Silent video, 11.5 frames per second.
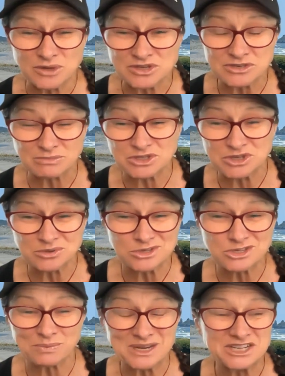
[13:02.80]
similar to a
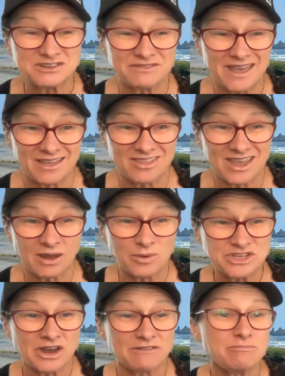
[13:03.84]
Sprinter van there,
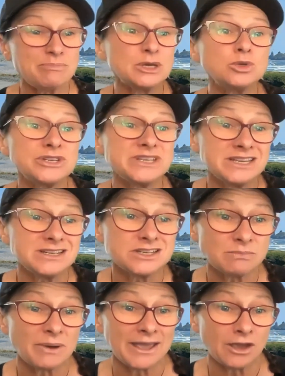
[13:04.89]
which I've built
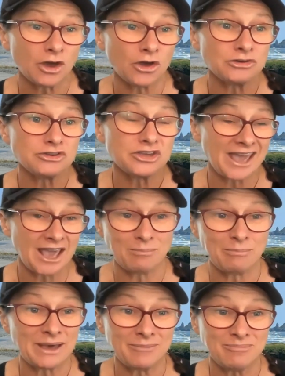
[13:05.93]
into my own
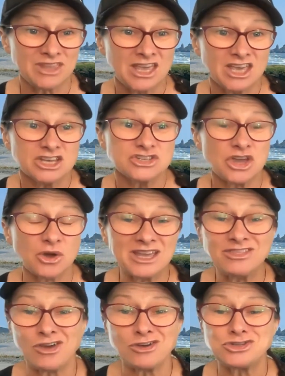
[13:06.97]
camper. So
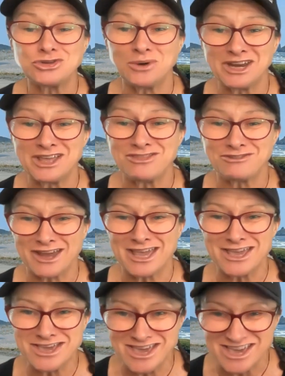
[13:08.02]
in those 23
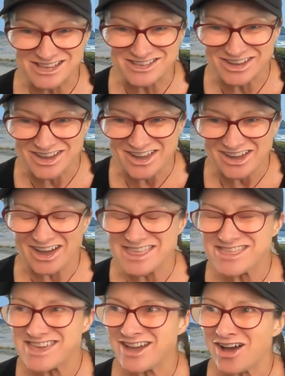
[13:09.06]
years, I
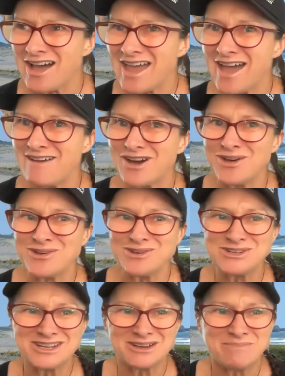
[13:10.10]
think I have
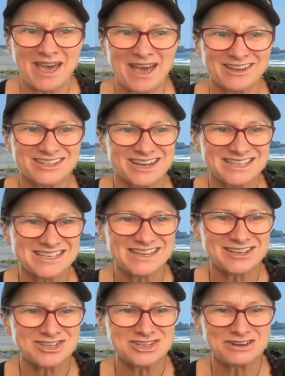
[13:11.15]
owned about
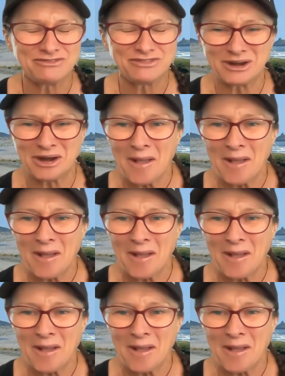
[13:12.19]
6 different